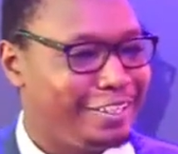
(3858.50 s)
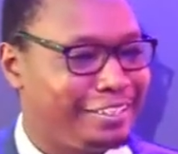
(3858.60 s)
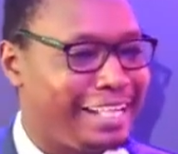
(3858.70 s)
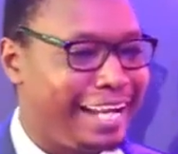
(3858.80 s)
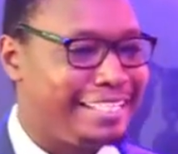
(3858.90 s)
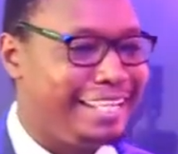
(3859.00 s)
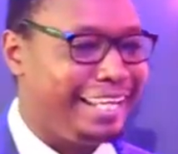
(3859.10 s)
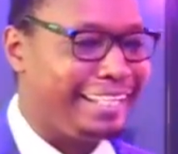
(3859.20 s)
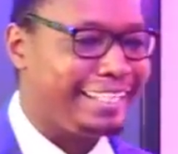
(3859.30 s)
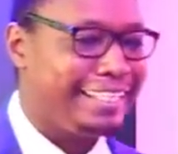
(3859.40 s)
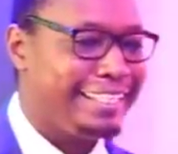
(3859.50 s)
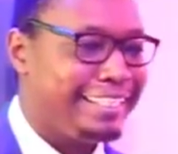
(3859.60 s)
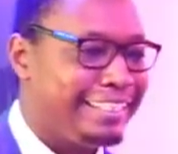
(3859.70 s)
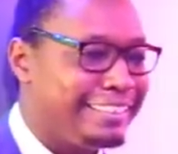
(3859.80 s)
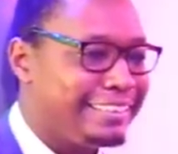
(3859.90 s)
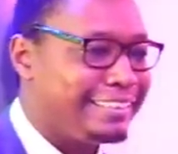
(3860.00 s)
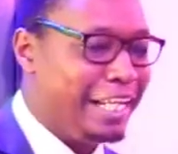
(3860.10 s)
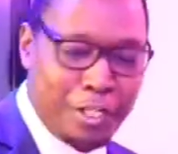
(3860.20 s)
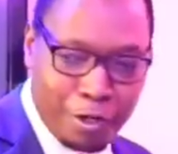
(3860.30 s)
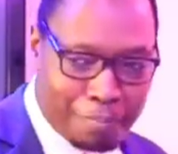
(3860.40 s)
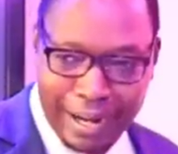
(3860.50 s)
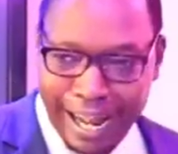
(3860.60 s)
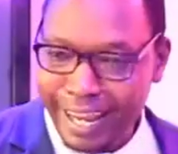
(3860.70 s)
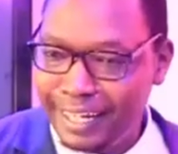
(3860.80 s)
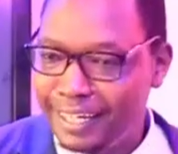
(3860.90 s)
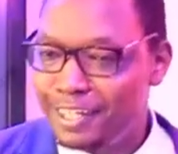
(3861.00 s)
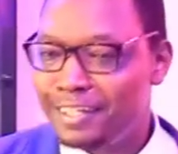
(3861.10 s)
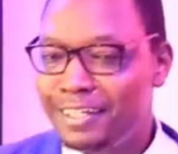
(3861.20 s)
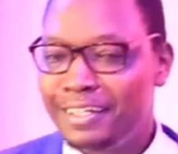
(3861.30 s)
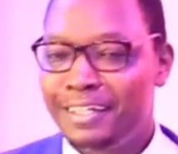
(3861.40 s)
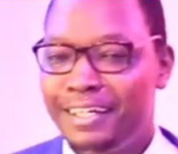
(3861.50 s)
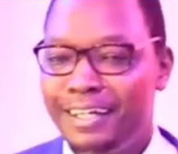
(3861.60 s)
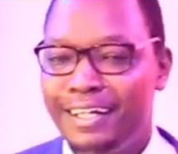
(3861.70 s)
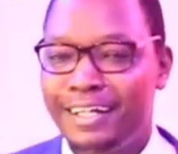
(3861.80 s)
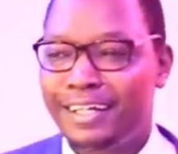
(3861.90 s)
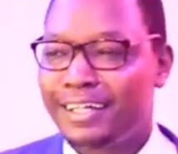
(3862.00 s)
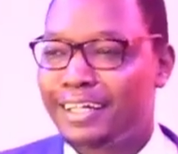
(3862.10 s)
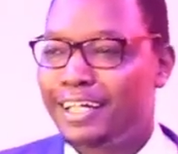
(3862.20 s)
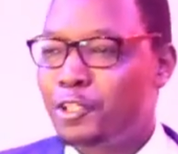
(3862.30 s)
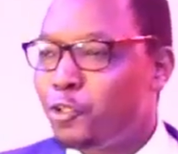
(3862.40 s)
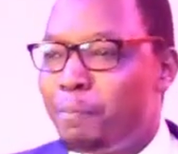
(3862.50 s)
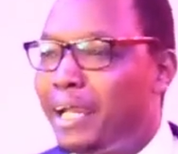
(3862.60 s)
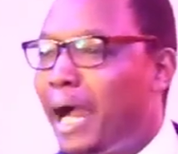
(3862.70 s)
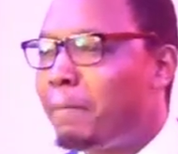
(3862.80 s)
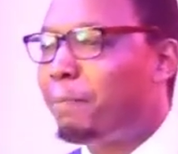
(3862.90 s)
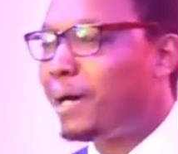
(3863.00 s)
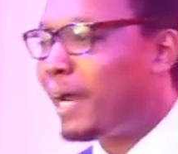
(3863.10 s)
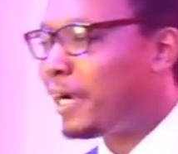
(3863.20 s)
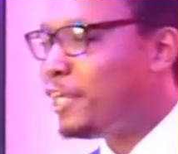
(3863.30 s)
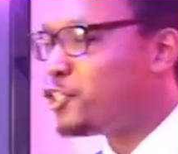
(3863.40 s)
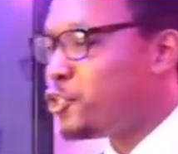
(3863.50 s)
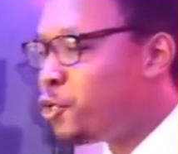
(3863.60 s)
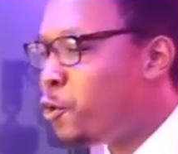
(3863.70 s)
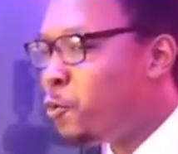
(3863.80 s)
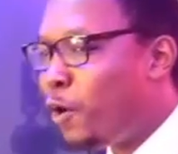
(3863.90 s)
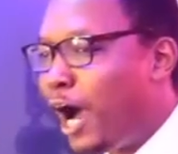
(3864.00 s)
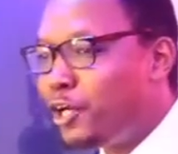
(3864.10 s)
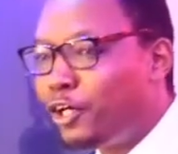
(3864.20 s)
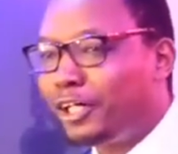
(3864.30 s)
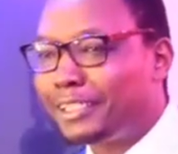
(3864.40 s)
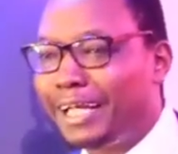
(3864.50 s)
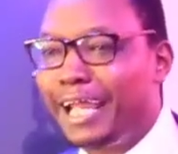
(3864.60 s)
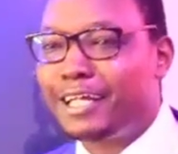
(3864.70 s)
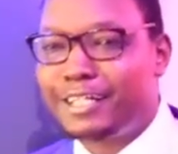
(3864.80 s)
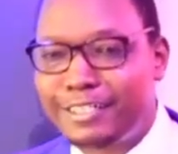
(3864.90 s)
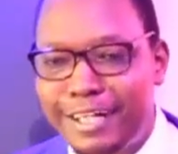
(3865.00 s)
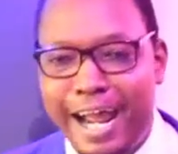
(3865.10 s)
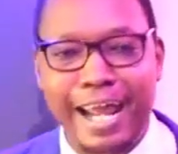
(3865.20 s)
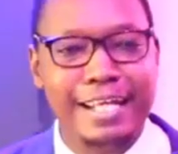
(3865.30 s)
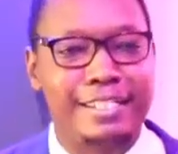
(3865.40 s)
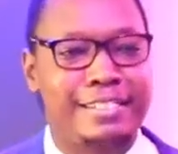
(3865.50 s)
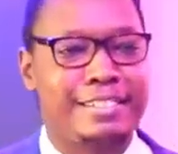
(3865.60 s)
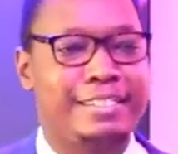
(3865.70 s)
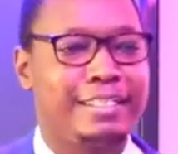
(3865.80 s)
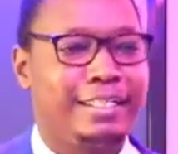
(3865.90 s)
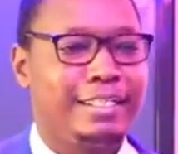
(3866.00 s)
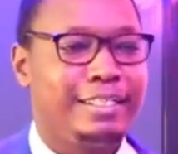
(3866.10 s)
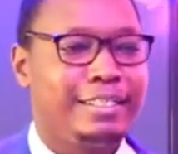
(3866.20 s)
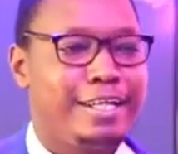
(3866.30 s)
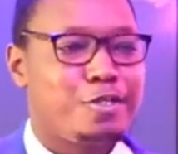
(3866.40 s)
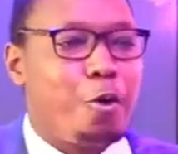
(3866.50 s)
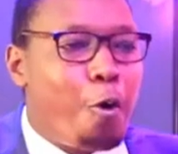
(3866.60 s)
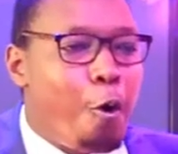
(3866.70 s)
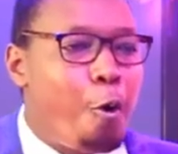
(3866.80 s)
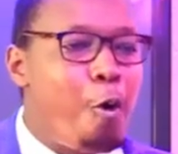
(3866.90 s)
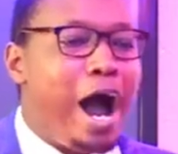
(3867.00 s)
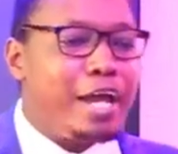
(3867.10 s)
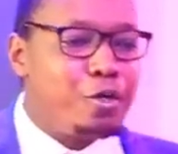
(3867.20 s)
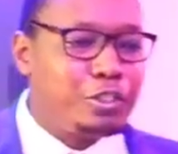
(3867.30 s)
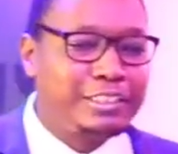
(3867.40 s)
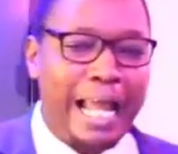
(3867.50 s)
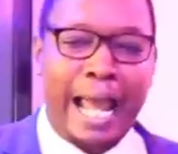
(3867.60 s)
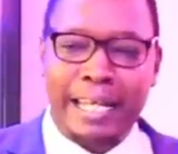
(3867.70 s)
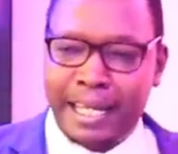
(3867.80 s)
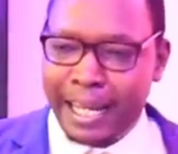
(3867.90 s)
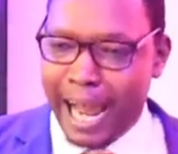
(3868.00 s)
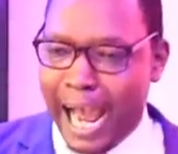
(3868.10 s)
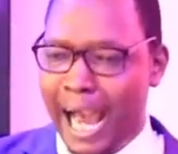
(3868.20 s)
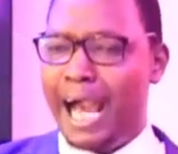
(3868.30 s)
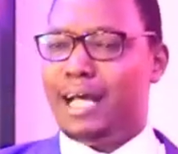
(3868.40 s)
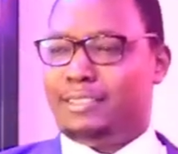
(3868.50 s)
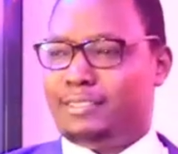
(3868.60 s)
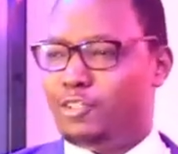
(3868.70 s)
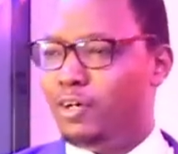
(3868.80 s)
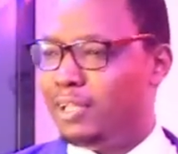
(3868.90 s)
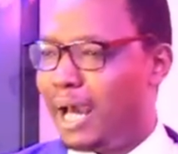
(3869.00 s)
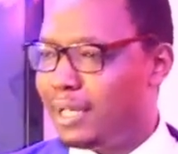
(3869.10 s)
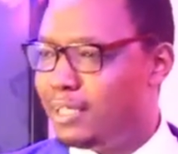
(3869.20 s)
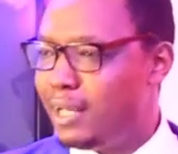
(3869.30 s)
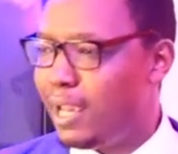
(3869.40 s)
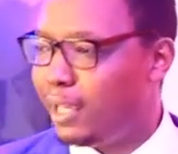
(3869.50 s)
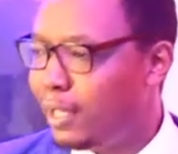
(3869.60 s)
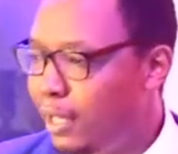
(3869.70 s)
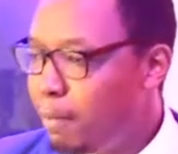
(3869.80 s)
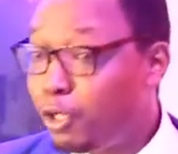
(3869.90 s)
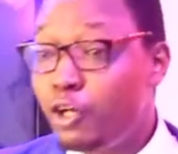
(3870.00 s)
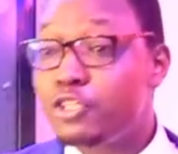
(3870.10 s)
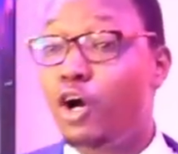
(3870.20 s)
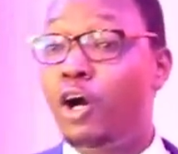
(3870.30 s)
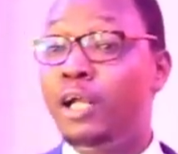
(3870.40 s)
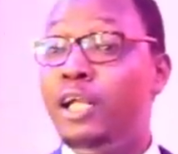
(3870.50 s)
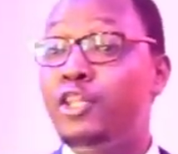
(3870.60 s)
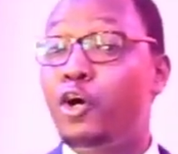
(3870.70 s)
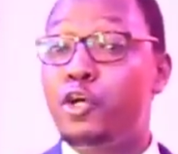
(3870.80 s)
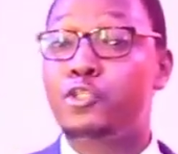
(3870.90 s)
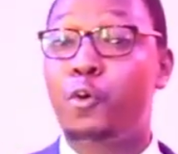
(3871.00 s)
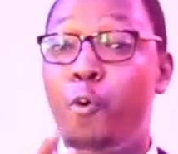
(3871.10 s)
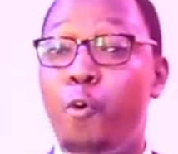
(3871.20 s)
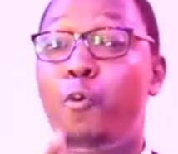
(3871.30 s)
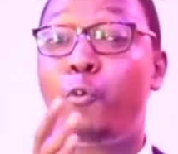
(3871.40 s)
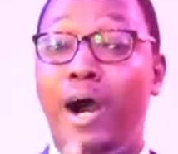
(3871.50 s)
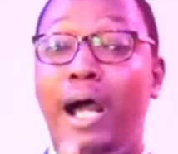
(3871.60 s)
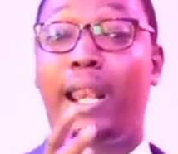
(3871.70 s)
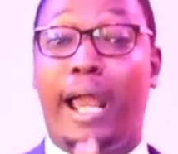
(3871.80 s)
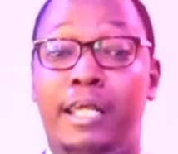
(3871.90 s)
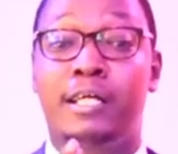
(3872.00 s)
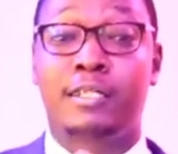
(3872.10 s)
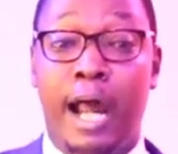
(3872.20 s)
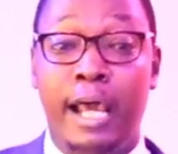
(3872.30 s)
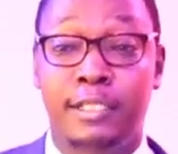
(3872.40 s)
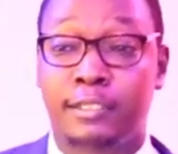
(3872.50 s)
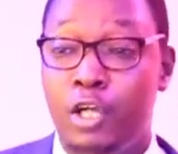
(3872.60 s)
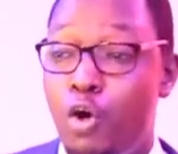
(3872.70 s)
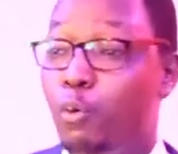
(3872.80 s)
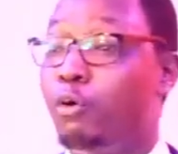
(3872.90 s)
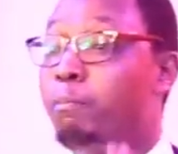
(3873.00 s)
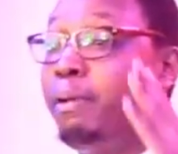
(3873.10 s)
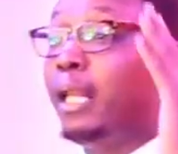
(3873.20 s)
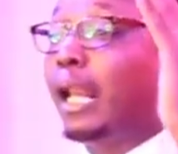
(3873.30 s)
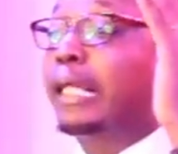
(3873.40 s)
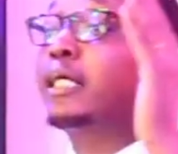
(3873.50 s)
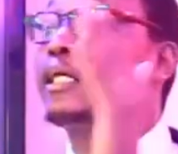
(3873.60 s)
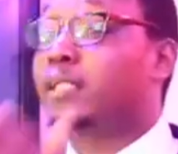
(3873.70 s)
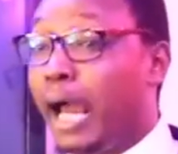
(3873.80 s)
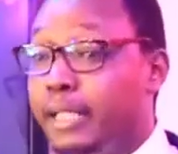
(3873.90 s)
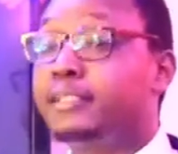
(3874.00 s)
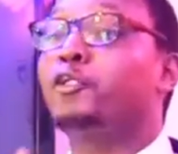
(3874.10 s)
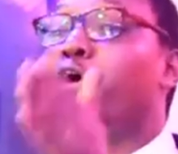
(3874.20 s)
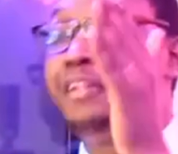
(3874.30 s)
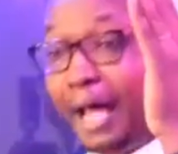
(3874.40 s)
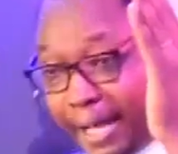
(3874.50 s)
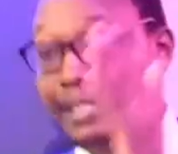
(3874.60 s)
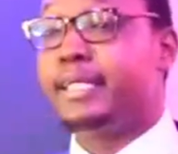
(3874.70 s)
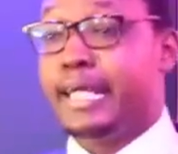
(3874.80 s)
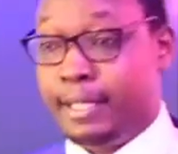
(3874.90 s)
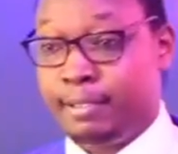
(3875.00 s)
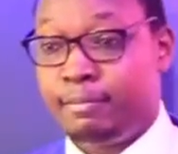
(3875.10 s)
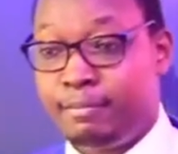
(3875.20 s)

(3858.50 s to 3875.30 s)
on that day in your mind. It will become apparent you are not like Christ. So who are you standing as on that day? Because only those who were like Christ will be like Christ on that day.